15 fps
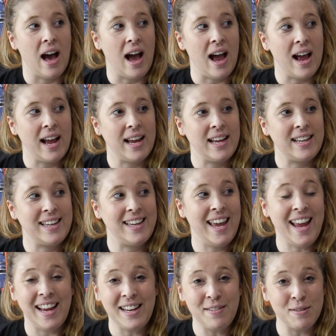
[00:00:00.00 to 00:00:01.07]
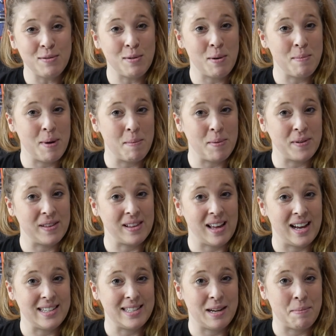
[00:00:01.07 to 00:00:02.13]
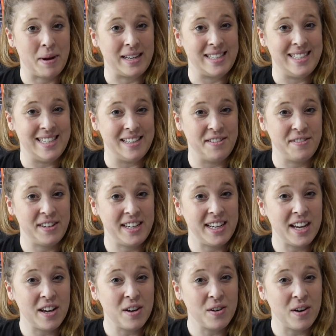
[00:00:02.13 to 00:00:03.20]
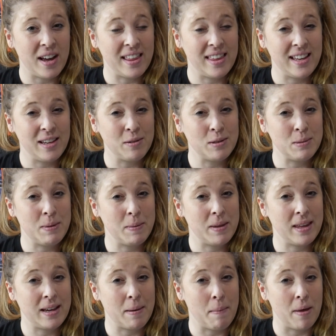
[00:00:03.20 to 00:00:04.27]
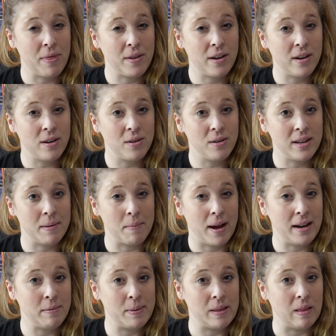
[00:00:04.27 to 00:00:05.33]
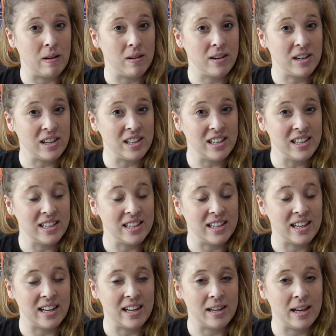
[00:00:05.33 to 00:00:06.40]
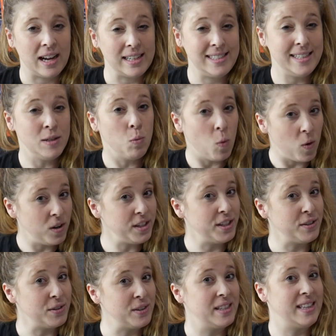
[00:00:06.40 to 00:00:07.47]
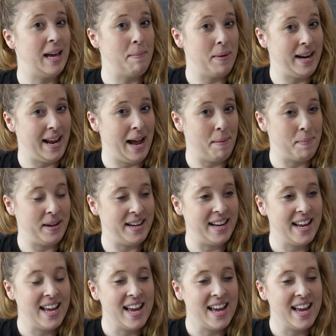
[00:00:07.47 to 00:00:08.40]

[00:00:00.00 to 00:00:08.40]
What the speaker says: I can't even remember the last time I did a video. I think it was maybe like a month ago. It might have been longer. I did warn you that that might happen.